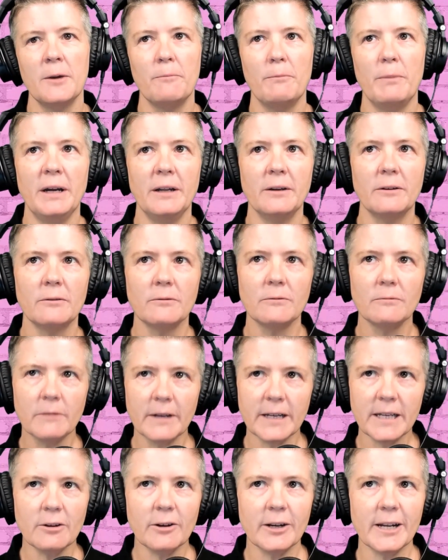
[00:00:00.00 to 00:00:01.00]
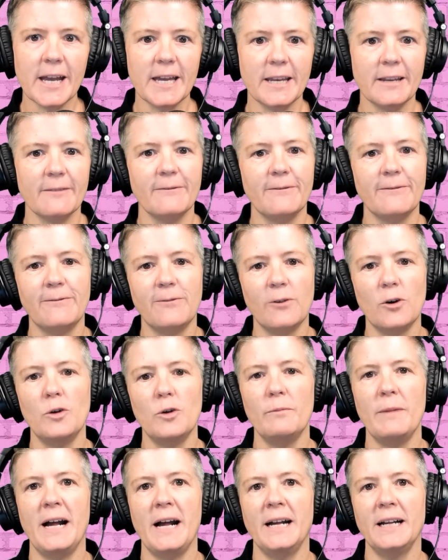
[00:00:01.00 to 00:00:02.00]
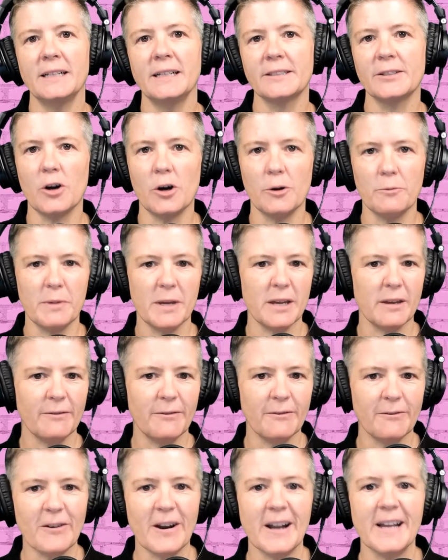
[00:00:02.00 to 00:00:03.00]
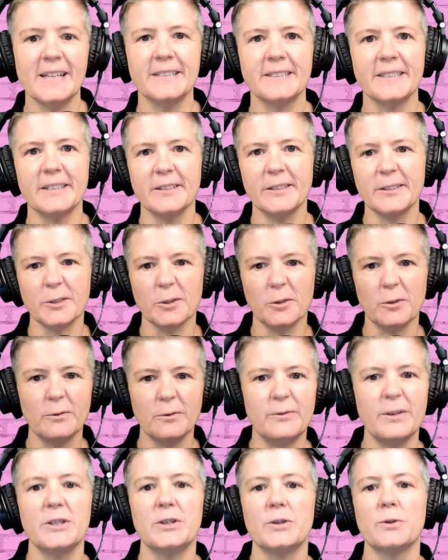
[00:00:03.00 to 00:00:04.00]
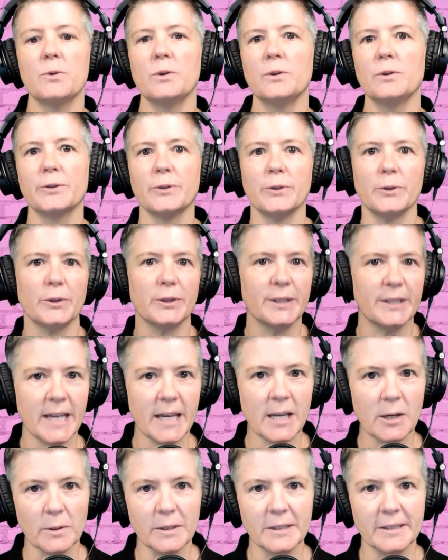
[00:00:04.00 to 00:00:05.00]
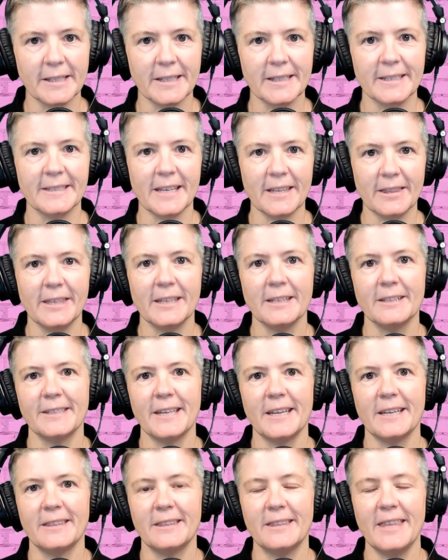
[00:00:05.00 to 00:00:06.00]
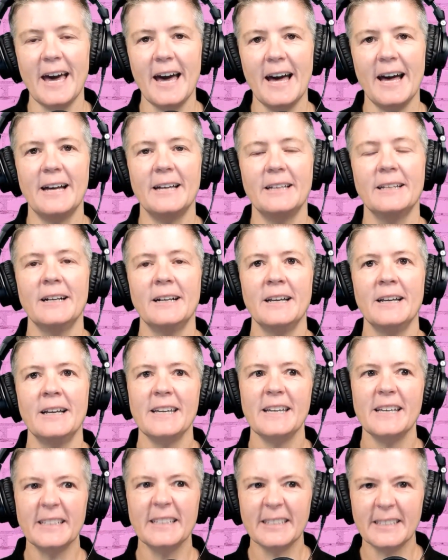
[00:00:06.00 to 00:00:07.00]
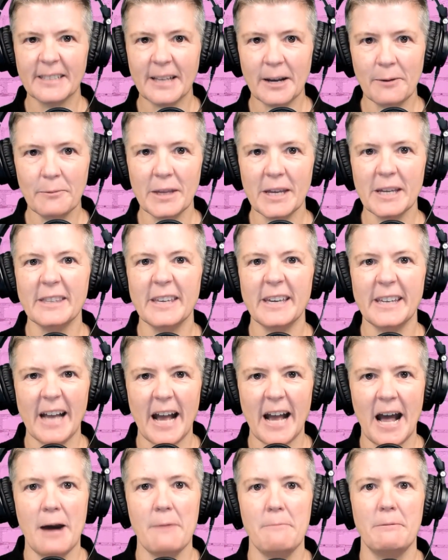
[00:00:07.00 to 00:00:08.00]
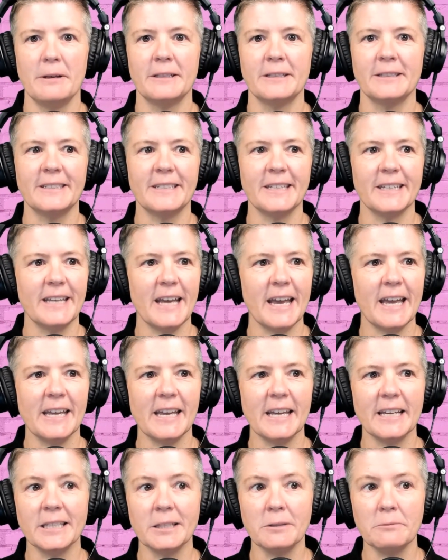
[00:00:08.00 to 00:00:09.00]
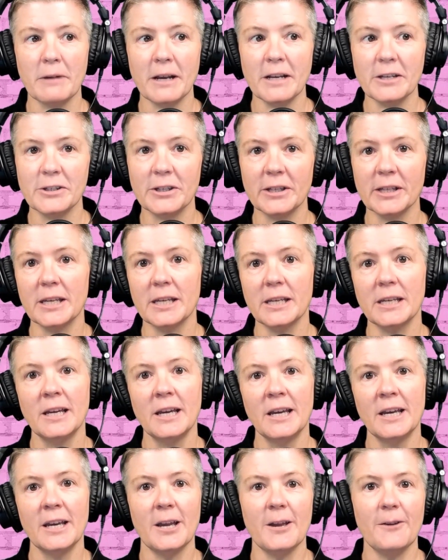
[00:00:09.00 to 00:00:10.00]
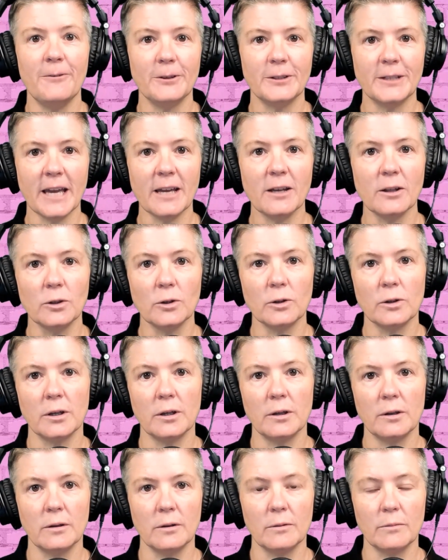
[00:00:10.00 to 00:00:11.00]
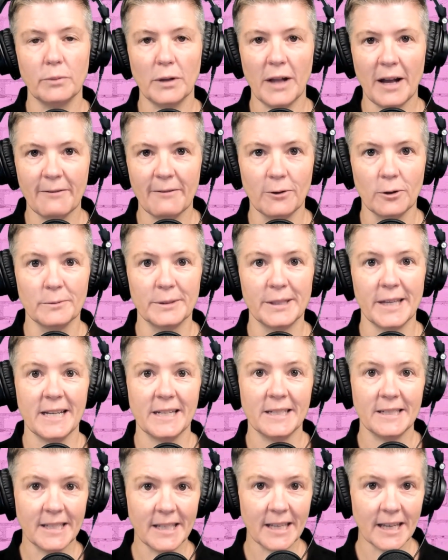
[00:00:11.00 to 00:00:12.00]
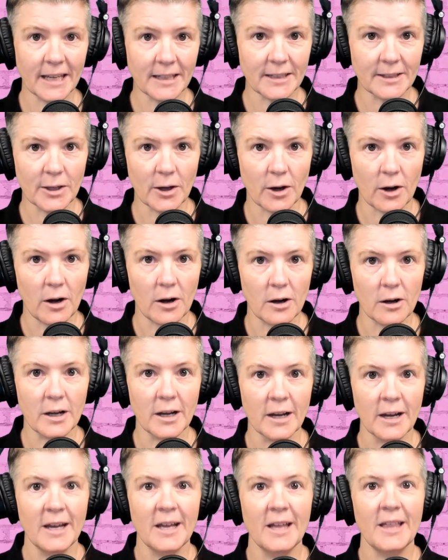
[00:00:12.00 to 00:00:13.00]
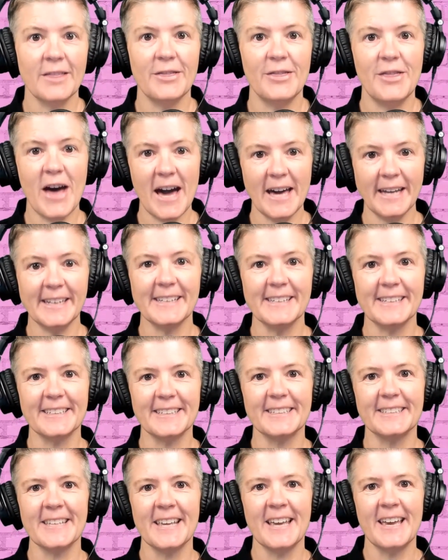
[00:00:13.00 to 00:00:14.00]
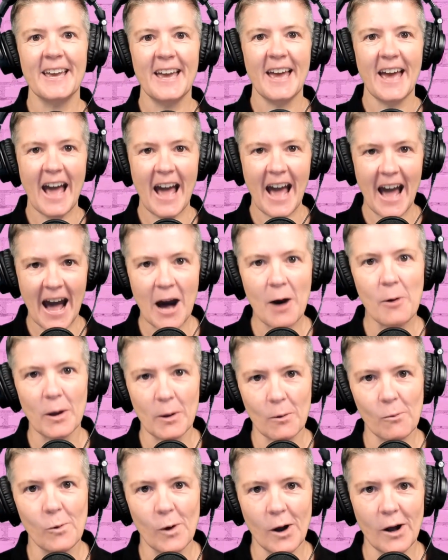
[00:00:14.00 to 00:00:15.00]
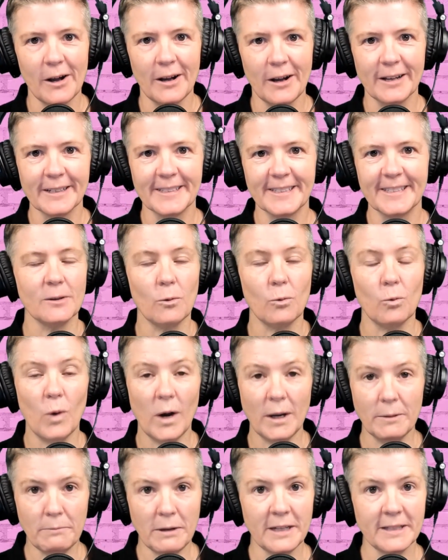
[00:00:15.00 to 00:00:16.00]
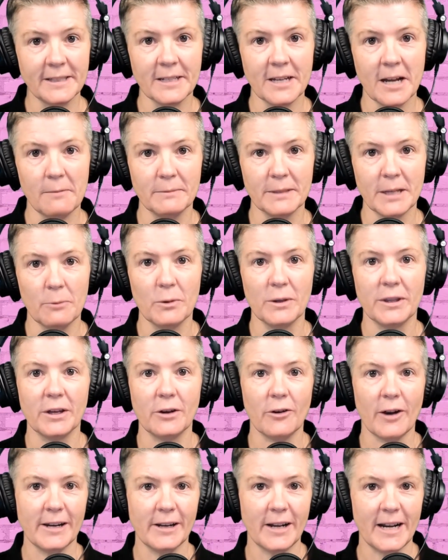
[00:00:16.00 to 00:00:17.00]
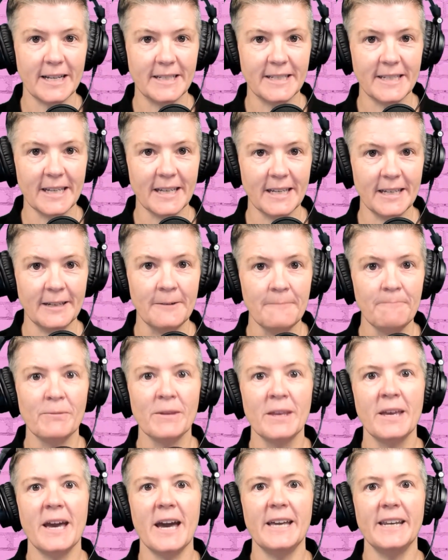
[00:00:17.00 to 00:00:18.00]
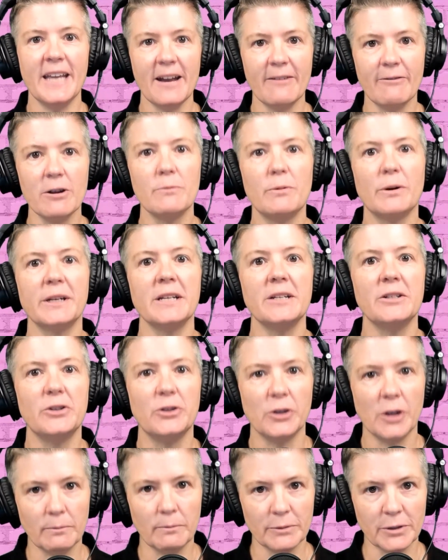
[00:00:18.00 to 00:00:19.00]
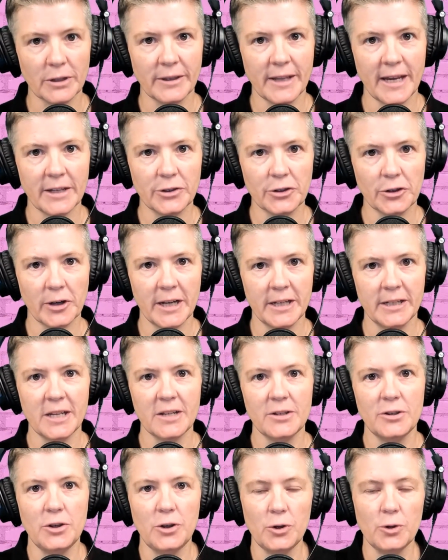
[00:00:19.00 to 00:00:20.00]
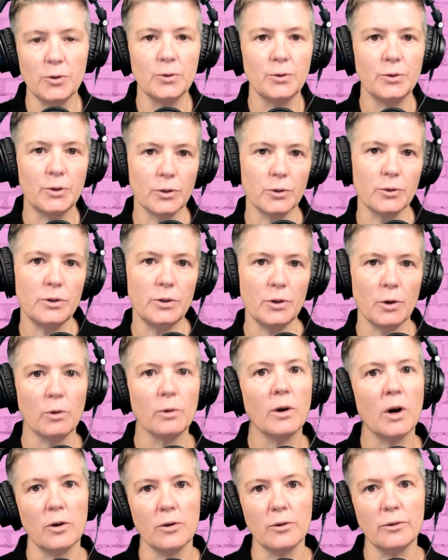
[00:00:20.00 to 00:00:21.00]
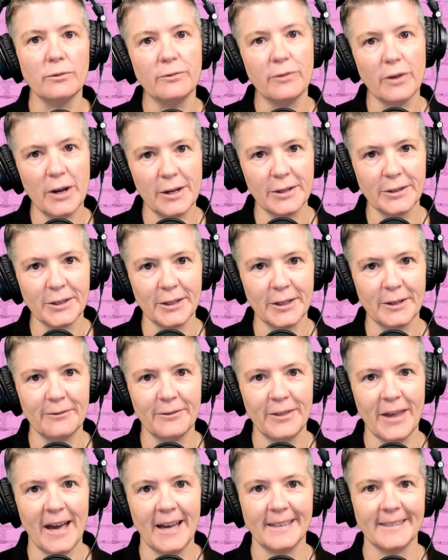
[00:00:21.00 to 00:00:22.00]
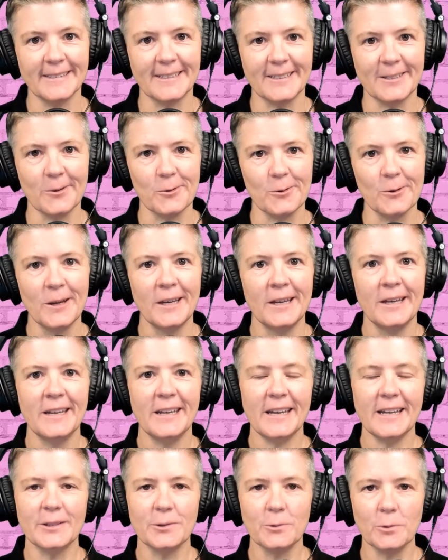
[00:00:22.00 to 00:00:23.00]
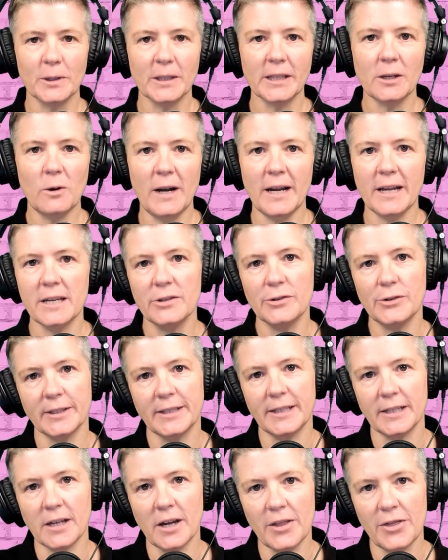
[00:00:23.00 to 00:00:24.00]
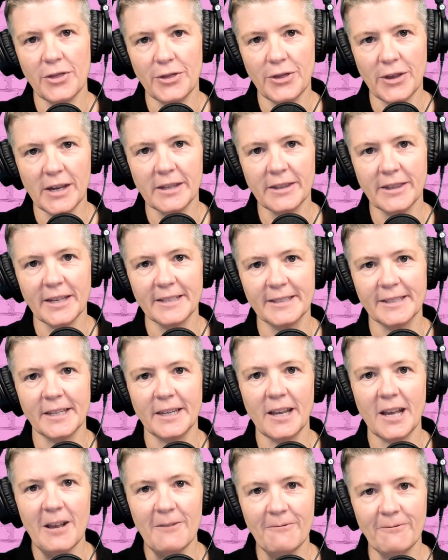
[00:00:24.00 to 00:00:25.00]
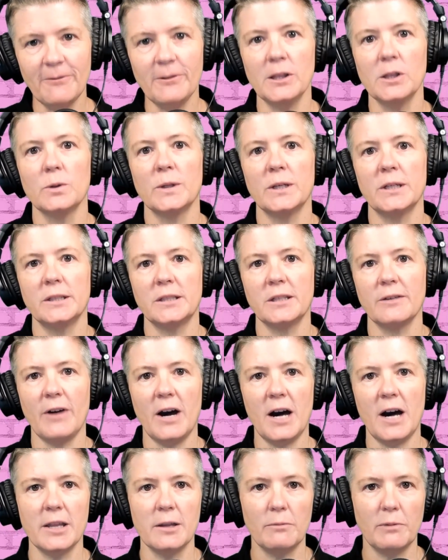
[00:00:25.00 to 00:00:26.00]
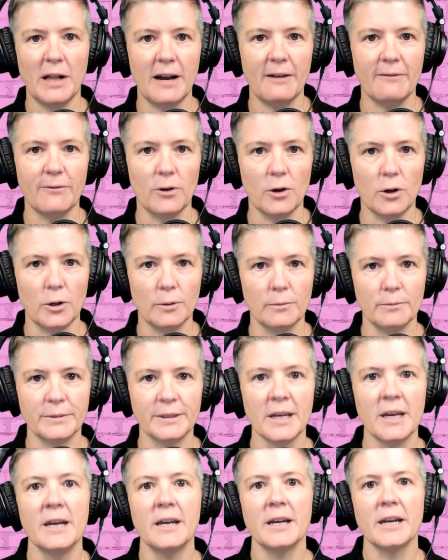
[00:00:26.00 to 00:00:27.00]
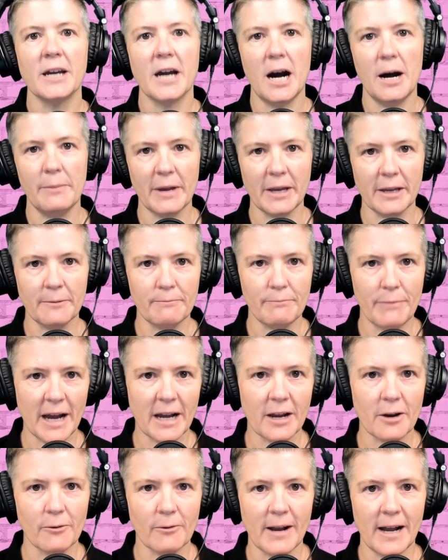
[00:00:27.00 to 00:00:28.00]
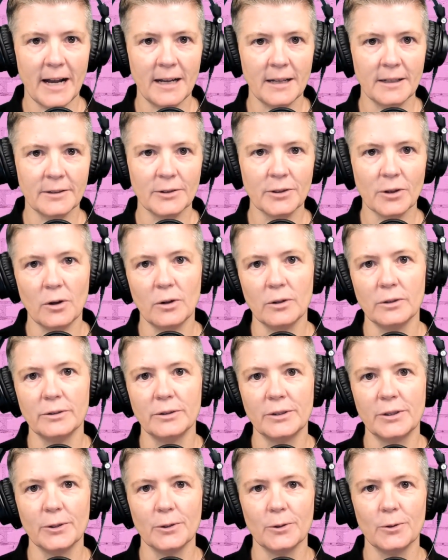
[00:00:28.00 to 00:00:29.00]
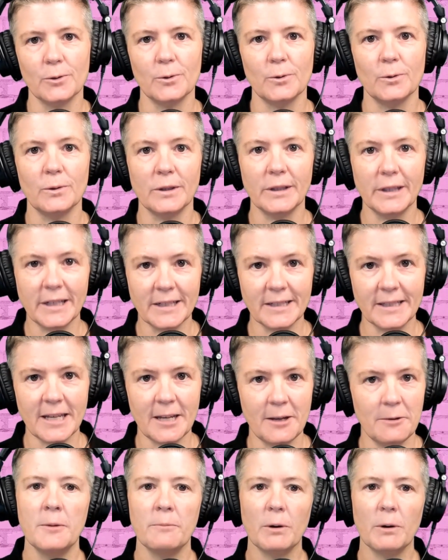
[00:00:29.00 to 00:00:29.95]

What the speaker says: But recreating formats, copying phrases or visuals or sequences and things like that is something that happens today, especially if you take a look at platforms like TikTok. That is how it works. One person comes up with a great idea and everybody jumps on that trend and you do your own version of that. So it's really quite interesting. I think there's an influence of other platforms coming back around onto LinkedIn.